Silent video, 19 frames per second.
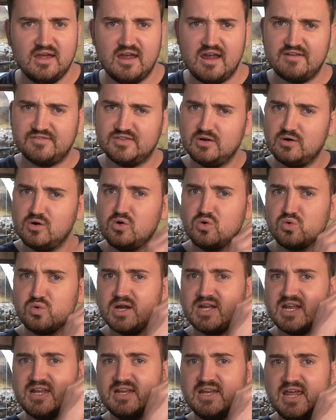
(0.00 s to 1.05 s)
if they're
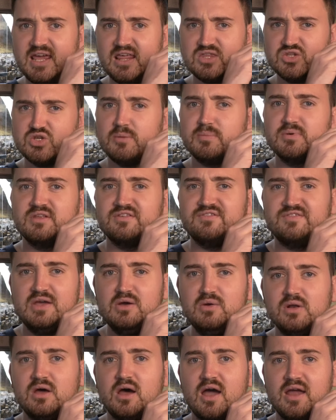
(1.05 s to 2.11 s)
already near the top of the
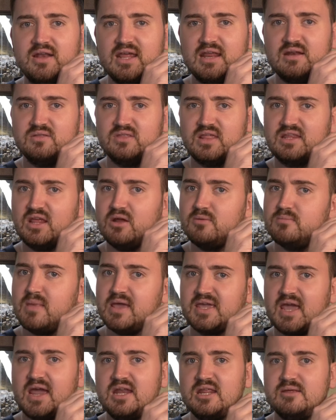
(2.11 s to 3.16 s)
fill line and they don't
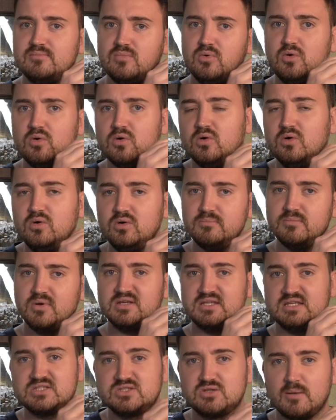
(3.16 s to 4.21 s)
make any more
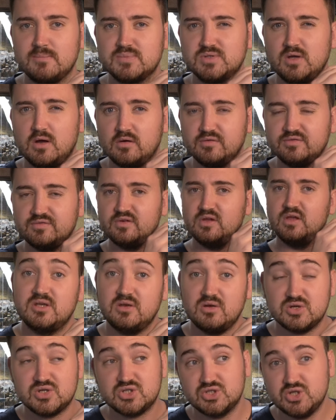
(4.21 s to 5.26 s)
because it stops off, so
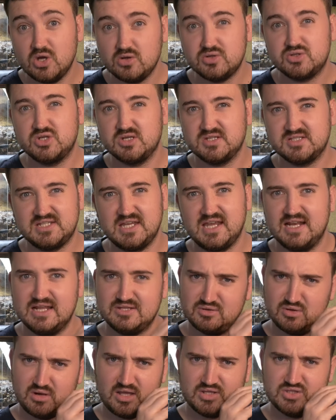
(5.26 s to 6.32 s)
you should just see a
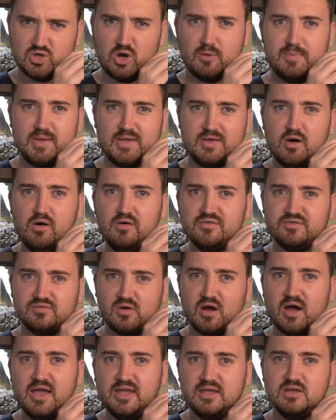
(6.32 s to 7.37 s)
little like topping off,
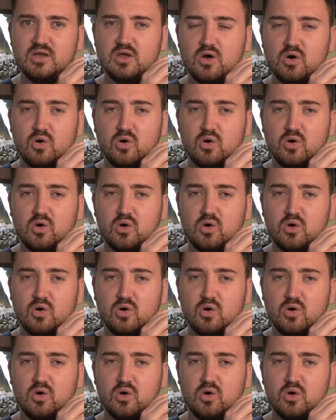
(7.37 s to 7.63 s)
right?